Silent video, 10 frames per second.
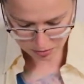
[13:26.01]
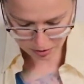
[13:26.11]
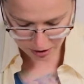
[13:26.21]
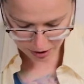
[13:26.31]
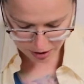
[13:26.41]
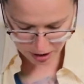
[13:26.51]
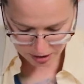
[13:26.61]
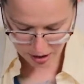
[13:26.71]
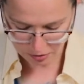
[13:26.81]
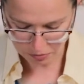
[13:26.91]
So we're gonna
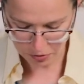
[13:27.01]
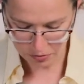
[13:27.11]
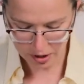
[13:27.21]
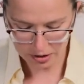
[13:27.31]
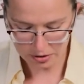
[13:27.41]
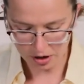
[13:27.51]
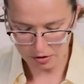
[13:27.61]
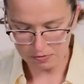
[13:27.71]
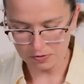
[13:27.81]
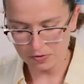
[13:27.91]
cut that root end
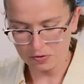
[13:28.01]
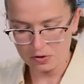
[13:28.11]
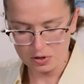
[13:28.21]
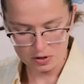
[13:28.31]
off